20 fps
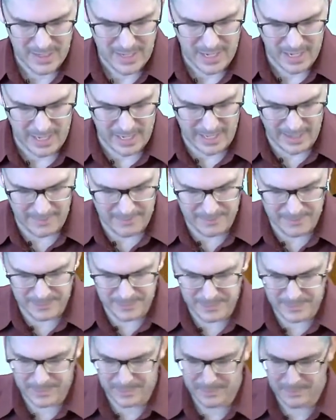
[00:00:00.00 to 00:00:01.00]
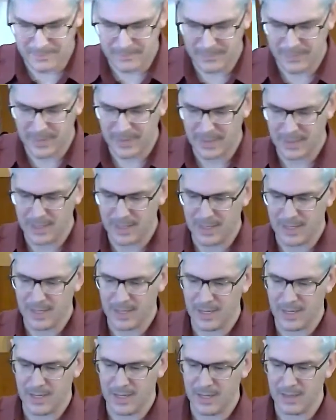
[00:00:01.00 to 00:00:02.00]

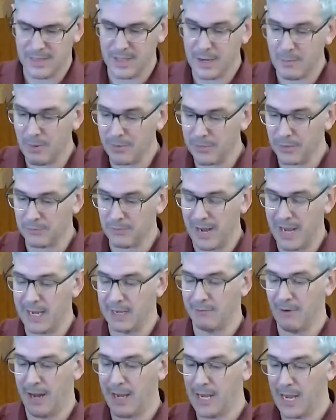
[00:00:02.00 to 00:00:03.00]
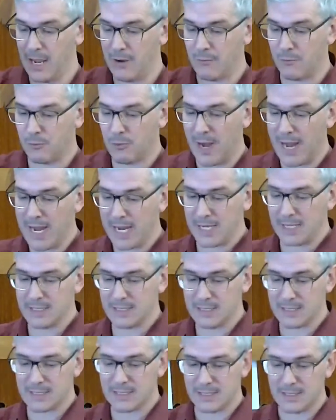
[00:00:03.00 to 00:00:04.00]
Think about the rain, right? It
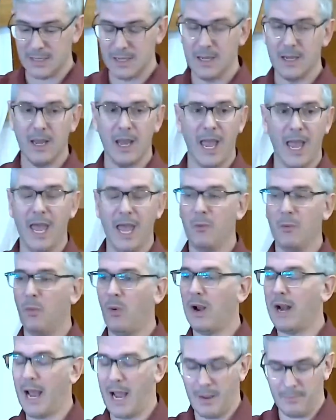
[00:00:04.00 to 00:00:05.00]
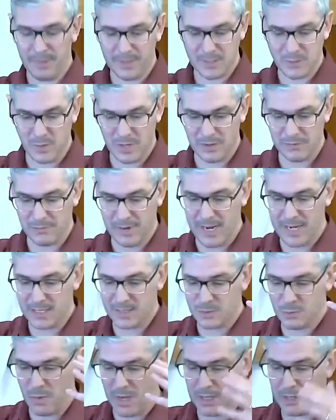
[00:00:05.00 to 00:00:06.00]
rains, and what happens when it
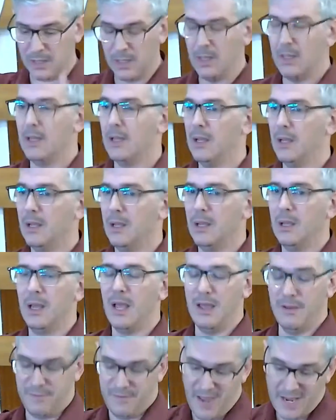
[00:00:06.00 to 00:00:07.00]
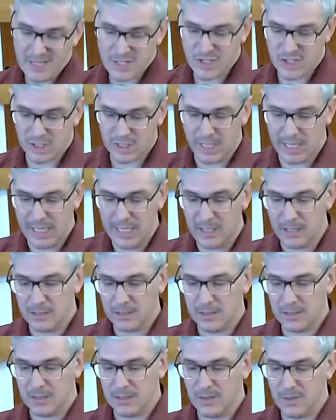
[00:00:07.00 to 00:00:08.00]
rains? Well, eventually,
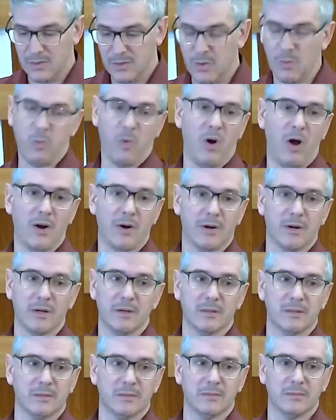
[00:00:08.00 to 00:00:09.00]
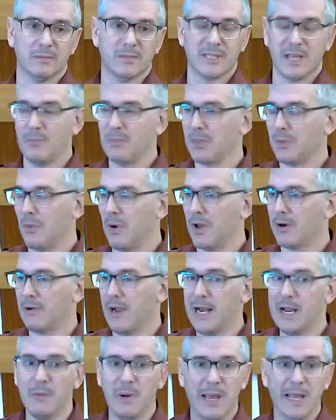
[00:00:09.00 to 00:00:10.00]
some of the water
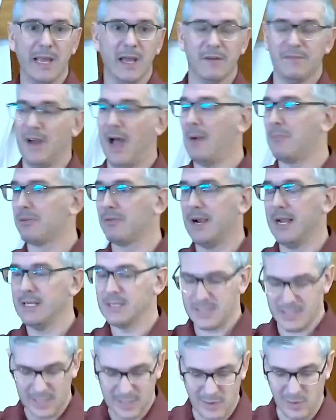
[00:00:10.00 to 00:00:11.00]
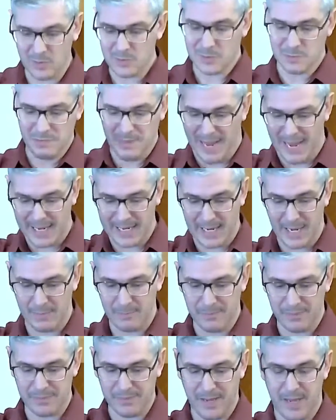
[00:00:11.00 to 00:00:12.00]
anyway, evaporates and goes back
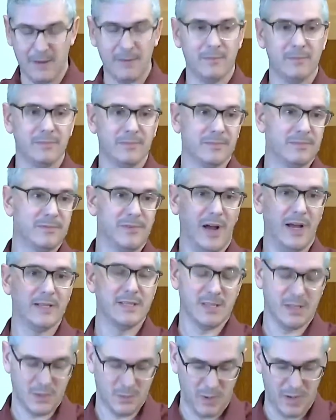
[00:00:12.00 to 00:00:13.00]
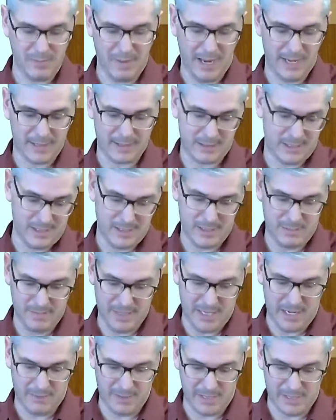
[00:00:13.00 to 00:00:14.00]
up and finds its way back into
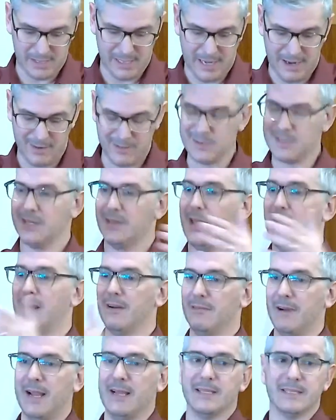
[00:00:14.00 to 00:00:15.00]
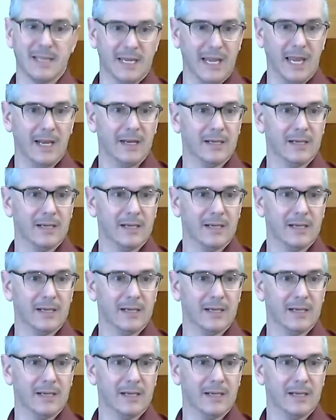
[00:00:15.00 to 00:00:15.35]
becoming clouds, and then it rains again.